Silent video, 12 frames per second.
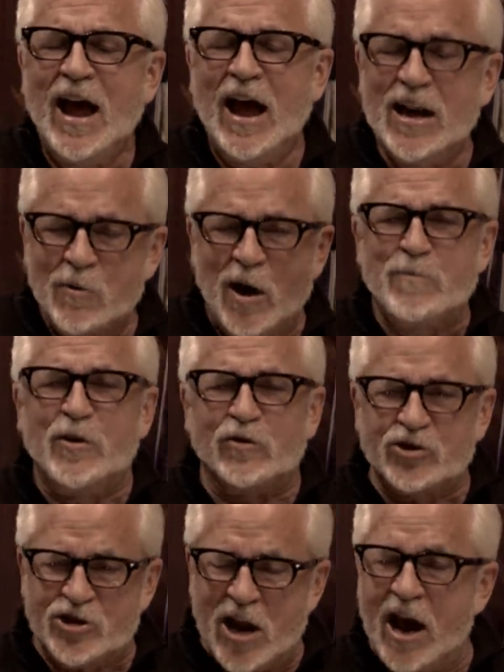Anyway,
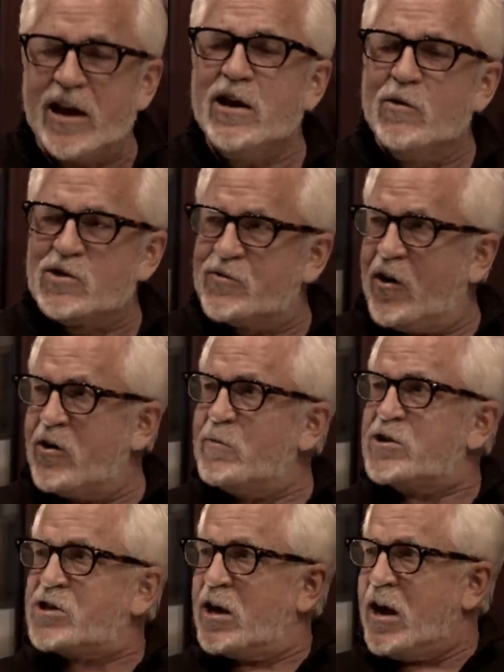Bill Schnee, who was very
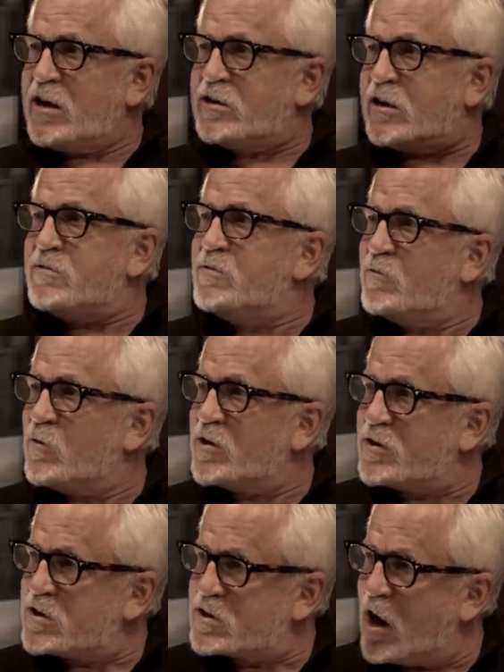much connected
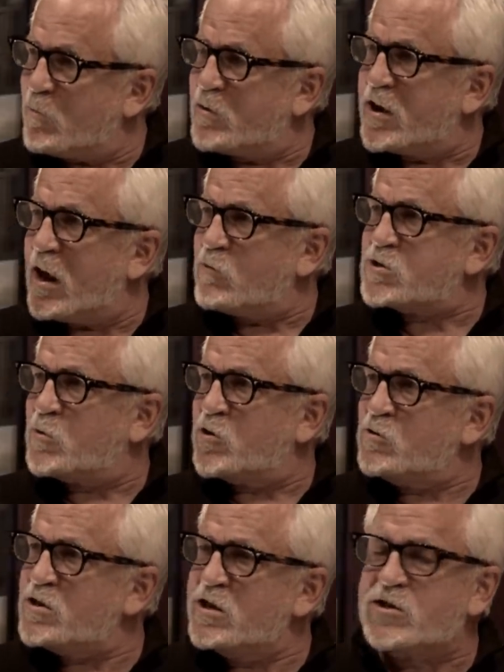with this company that was
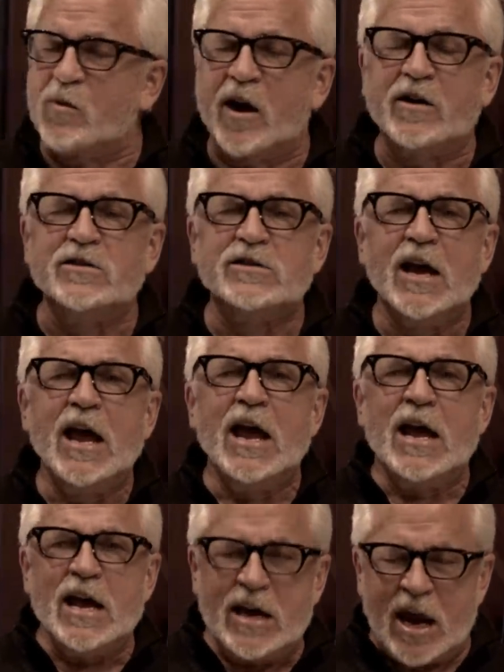producing these records,
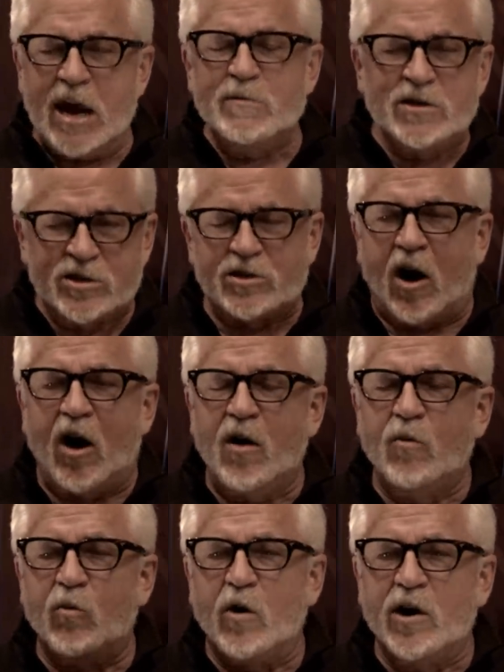he came and saw
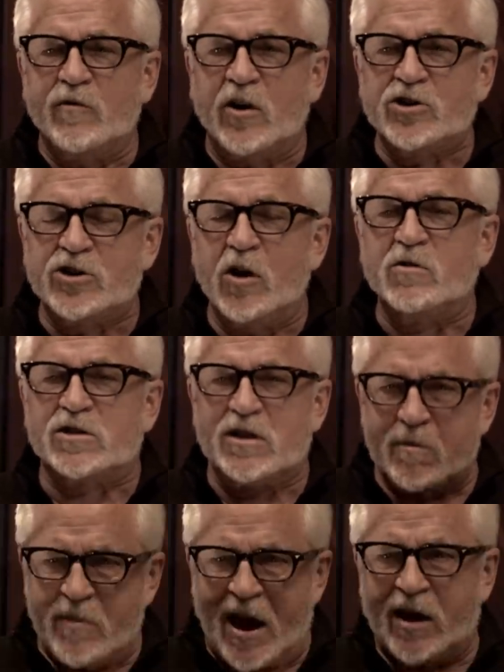one of our shows,
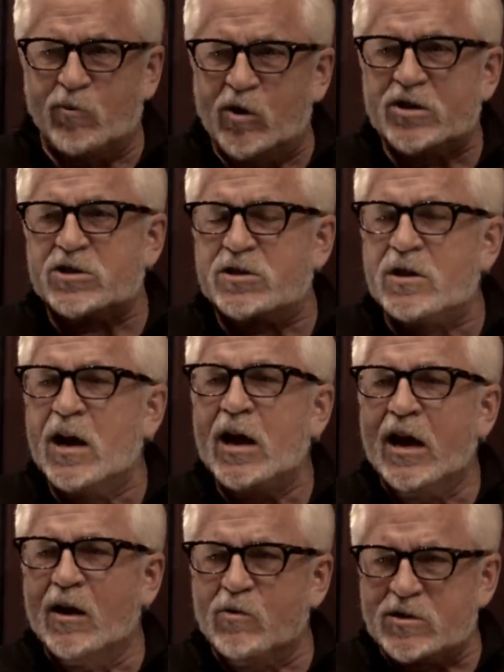and the band was
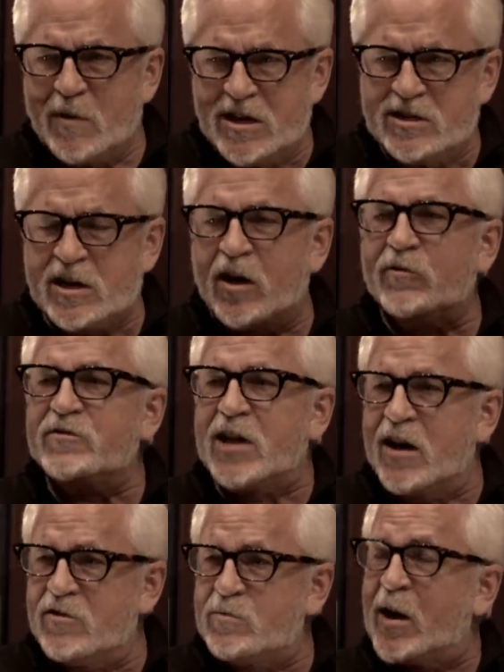it was myself,
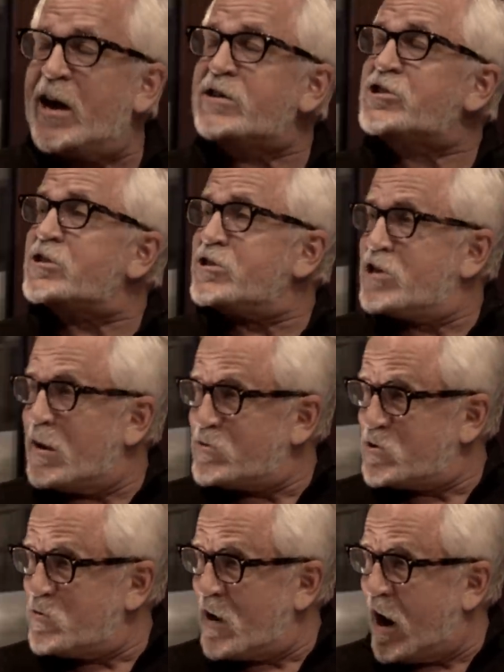David Paich,
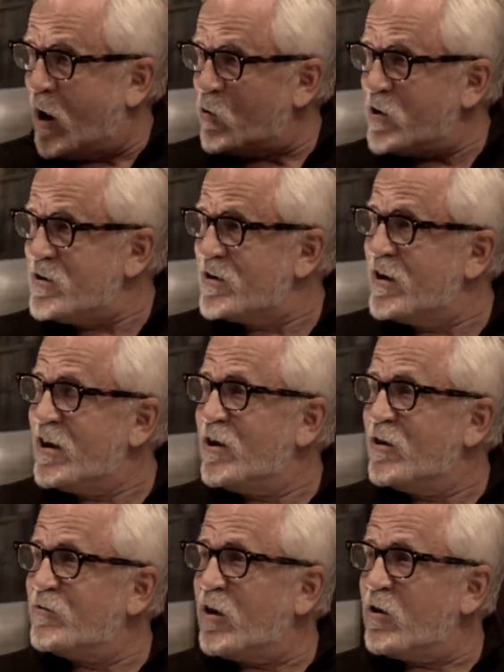James Newton Howard,
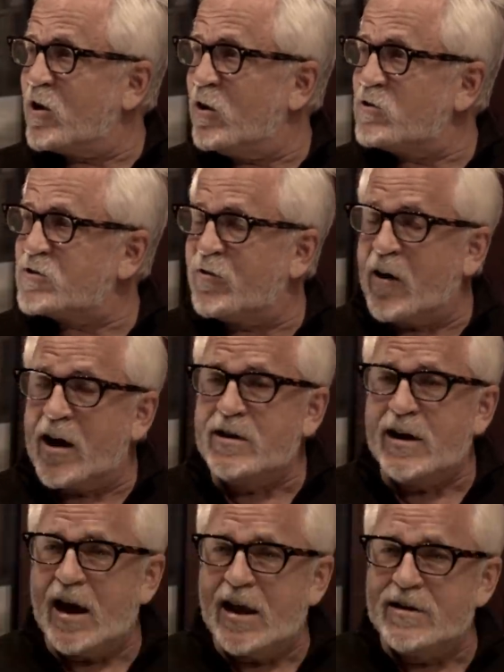very close
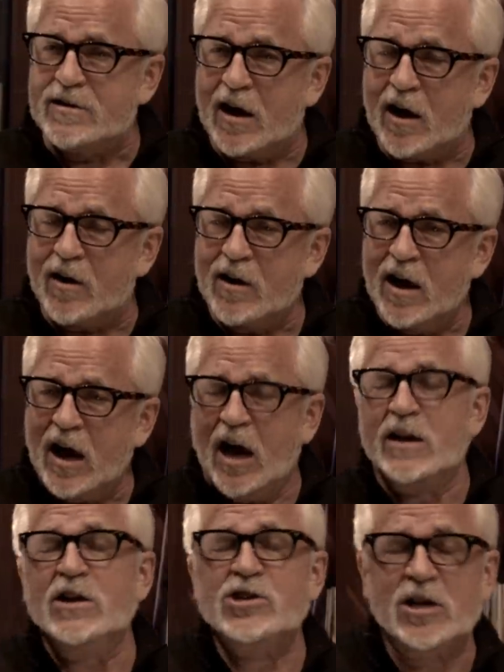friend, and uh,
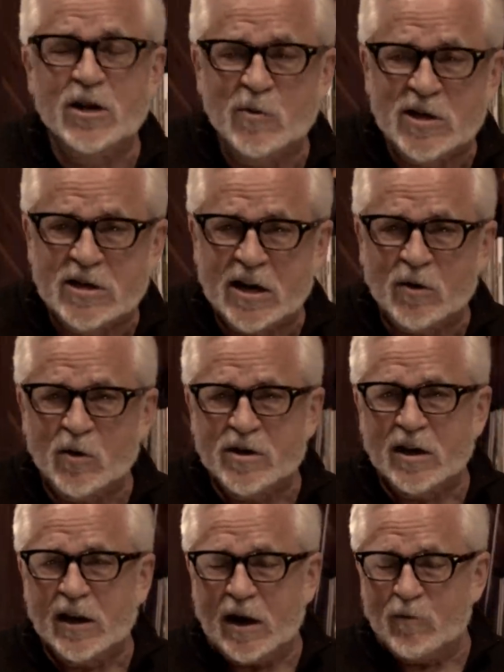initially we did it with
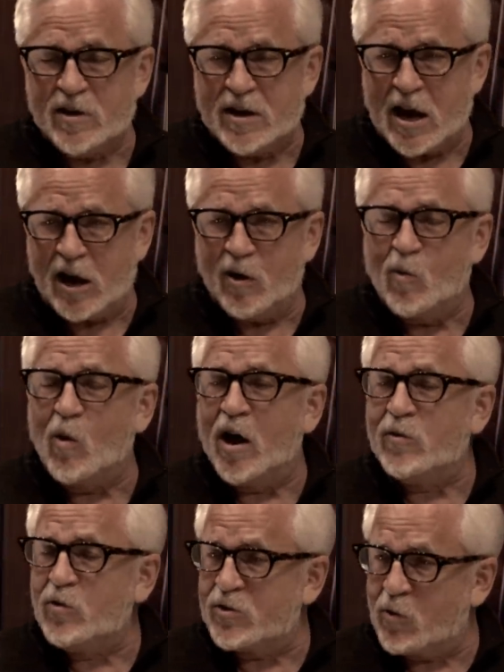a with an
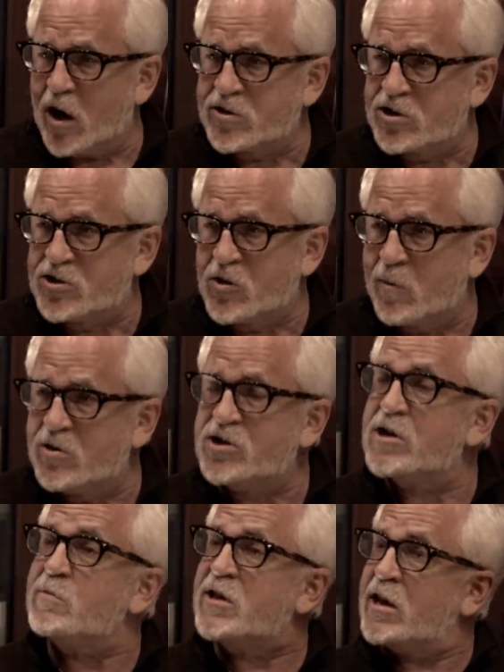LM1 with Rogers drum
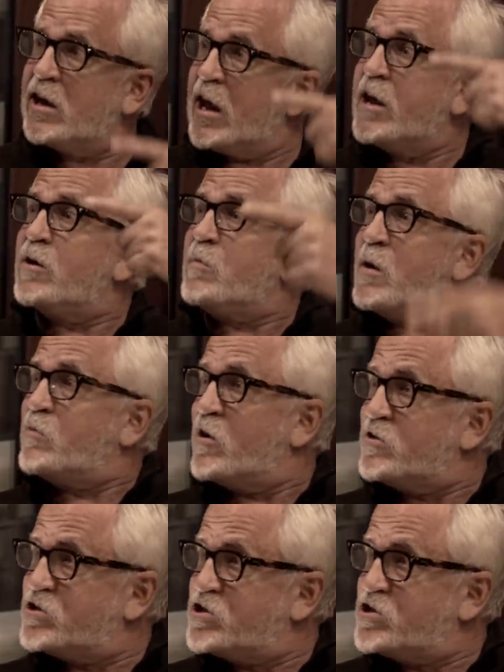machine, but then later my brother